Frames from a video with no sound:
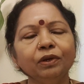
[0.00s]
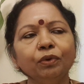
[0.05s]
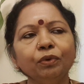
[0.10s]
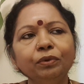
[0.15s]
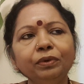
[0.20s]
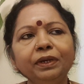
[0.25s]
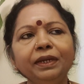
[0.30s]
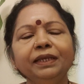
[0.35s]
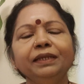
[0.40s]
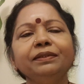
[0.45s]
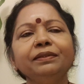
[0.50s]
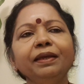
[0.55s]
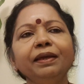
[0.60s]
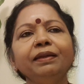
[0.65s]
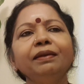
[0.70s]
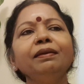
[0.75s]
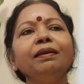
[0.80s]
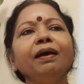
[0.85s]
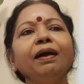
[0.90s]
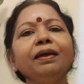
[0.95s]
Only
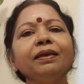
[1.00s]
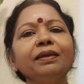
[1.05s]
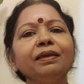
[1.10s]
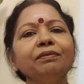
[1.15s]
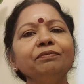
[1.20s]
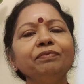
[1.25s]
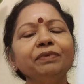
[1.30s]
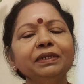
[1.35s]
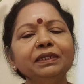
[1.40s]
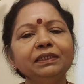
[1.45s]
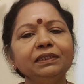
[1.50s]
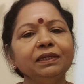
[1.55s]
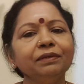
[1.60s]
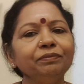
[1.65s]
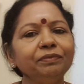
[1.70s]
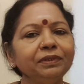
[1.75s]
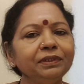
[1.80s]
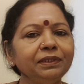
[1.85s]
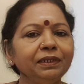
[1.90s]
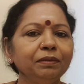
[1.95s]
then I can finish
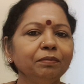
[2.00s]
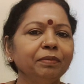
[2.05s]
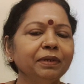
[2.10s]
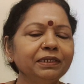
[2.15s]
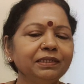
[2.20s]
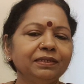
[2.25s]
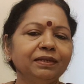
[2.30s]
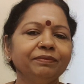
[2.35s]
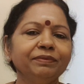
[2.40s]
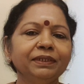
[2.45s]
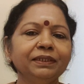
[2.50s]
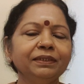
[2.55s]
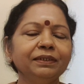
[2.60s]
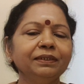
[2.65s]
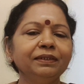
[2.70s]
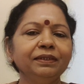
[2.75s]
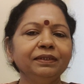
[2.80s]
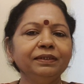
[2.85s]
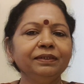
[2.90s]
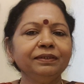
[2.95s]
everything by
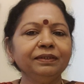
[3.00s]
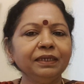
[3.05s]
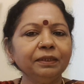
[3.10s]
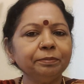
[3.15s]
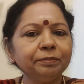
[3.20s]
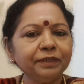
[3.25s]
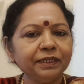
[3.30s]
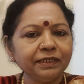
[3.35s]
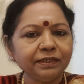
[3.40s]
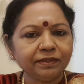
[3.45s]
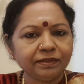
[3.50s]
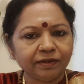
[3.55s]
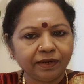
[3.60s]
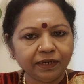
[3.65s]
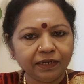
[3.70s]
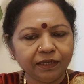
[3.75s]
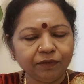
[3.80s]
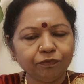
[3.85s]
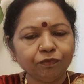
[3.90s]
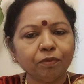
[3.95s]
7:30, keep things
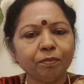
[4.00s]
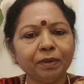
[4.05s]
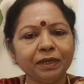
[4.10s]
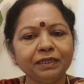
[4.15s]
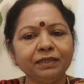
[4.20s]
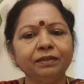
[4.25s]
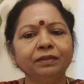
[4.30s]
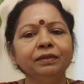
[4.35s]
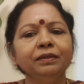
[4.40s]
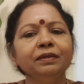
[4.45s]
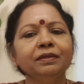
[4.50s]
ready for my